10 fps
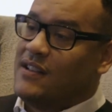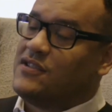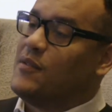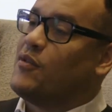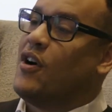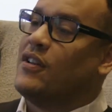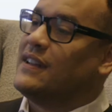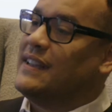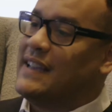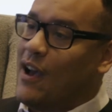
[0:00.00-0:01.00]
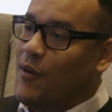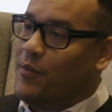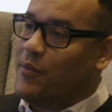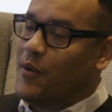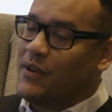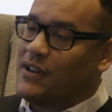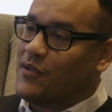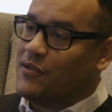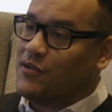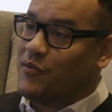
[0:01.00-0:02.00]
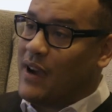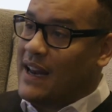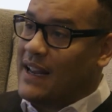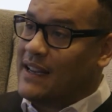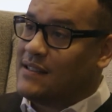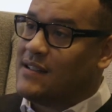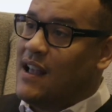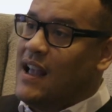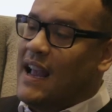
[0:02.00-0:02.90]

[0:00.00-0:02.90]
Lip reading: Some call it a Yelp, but we don't do ratings.